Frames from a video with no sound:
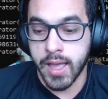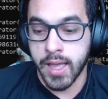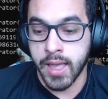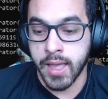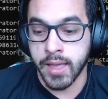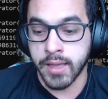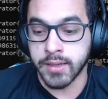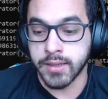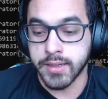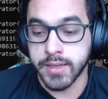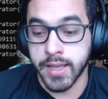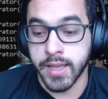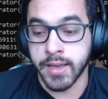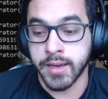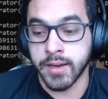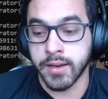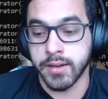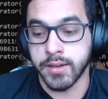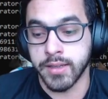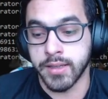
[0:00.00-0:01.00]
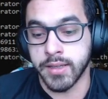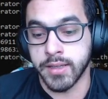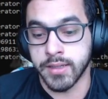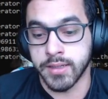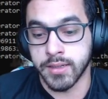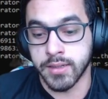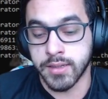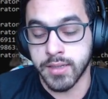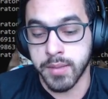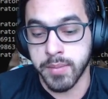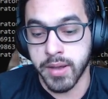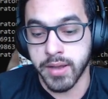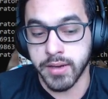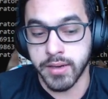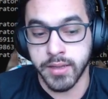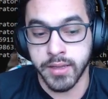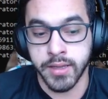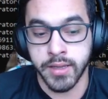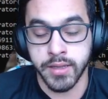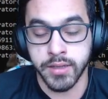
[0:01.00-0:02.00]
And then this Steam
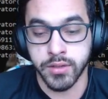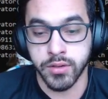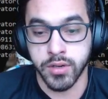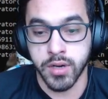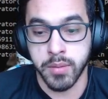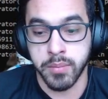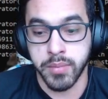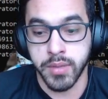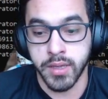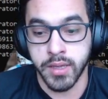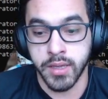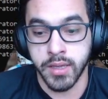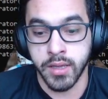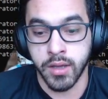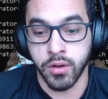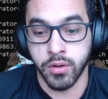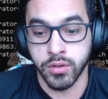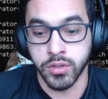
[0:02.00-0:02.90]
ID is going to be